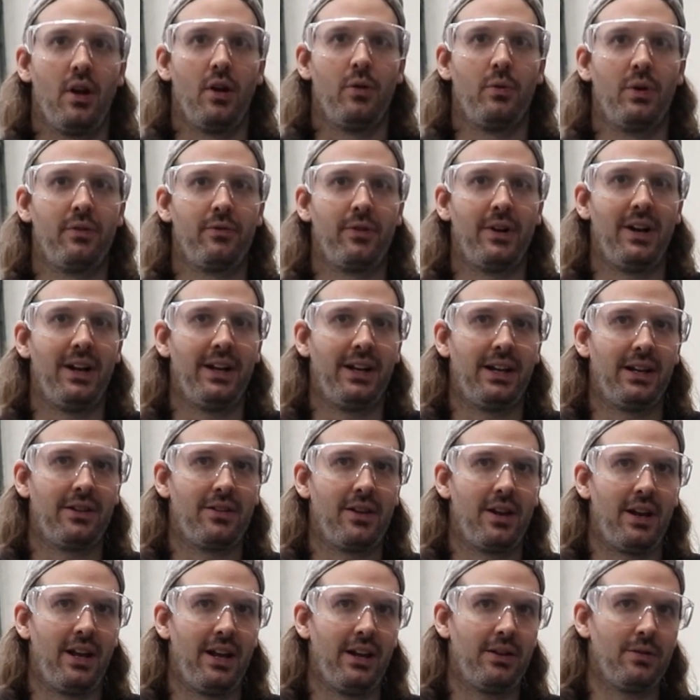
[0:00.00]
When filling in
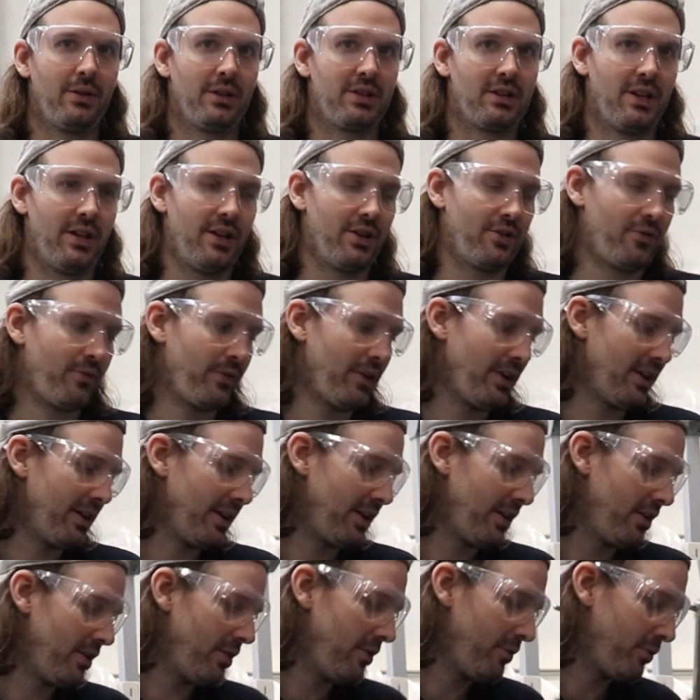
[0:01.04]
the liquid, it's filled
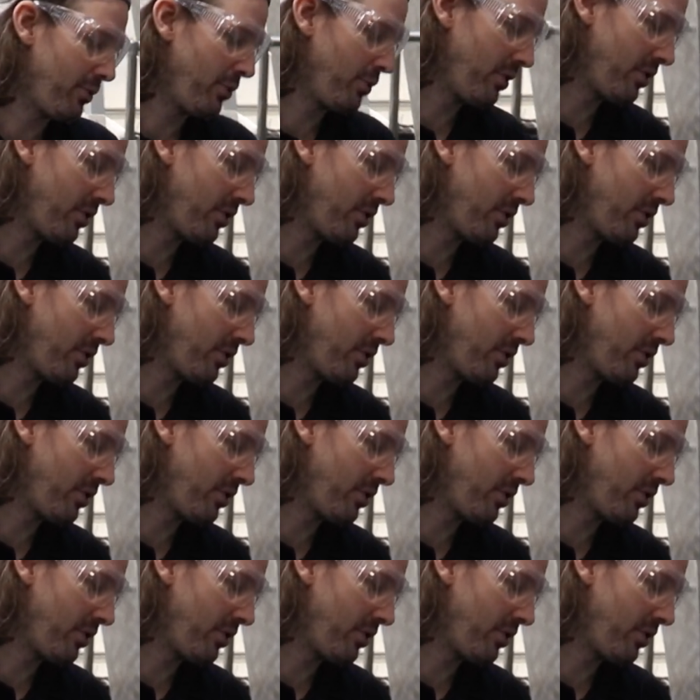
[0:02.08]
in through